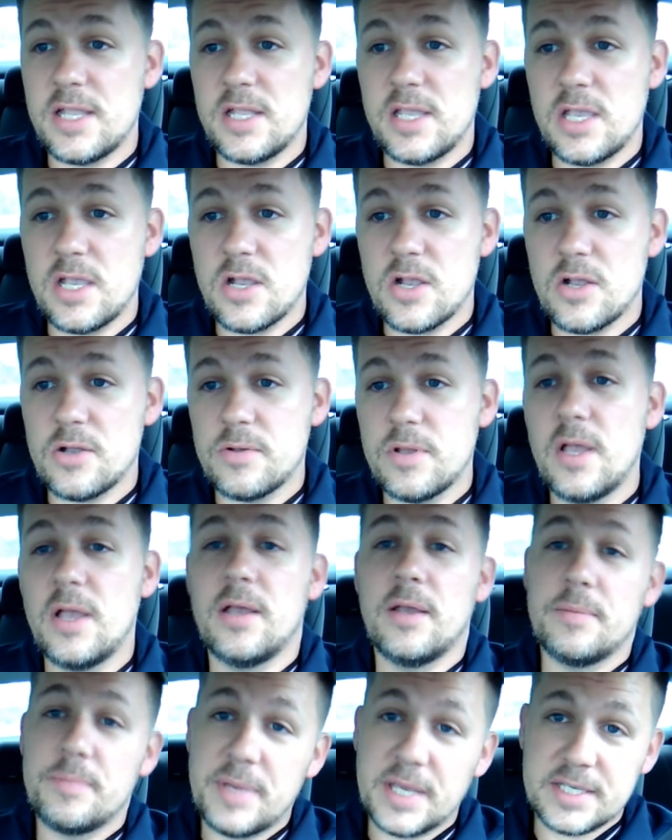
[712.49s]
in here,
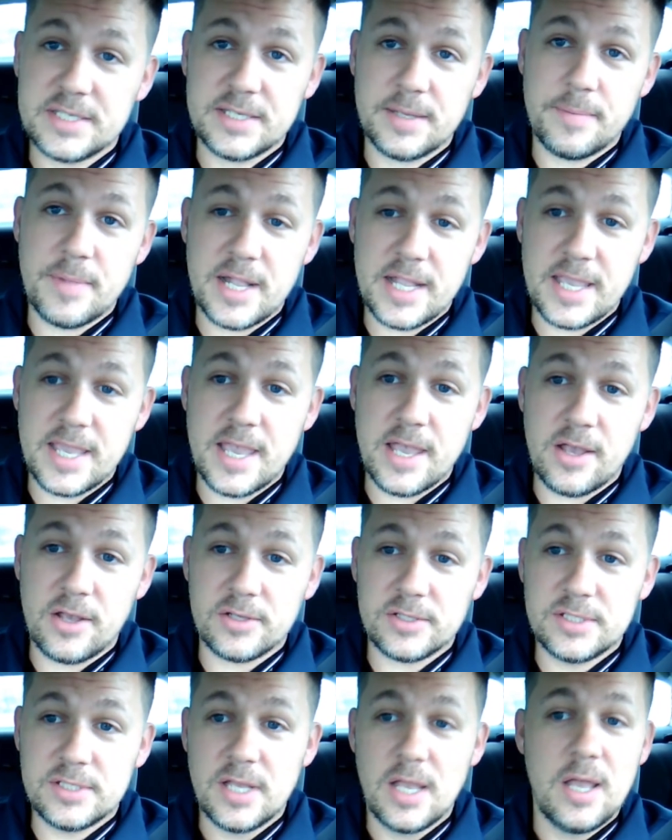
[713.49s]
pick somebody
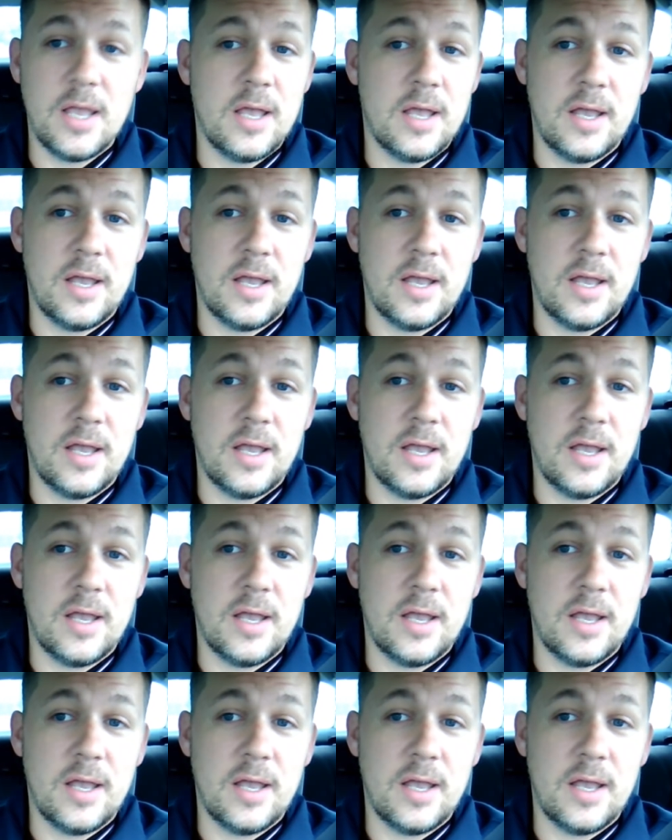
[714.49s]
else.